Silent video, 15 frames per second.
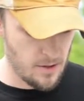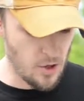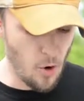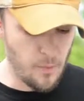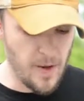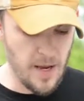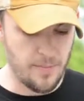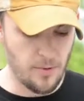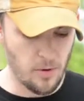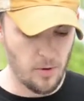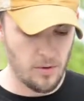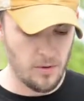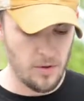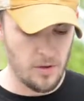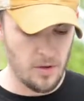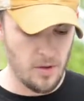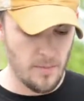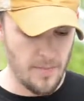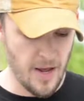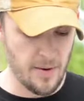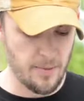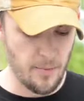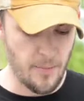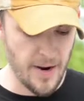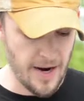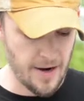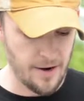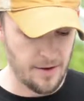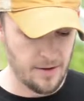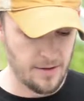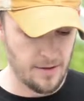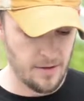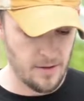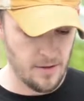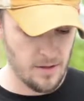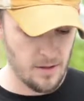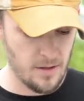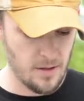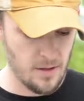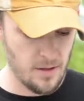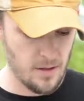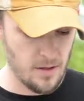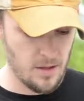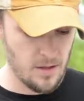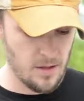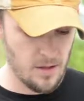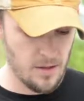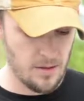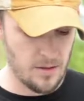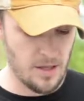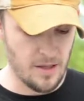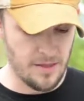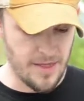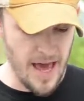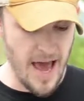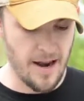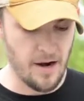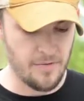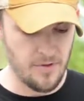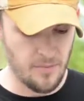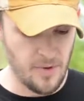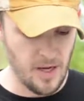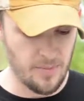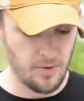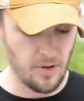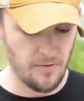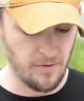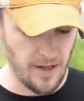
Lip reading: No people better prepared than that of the people of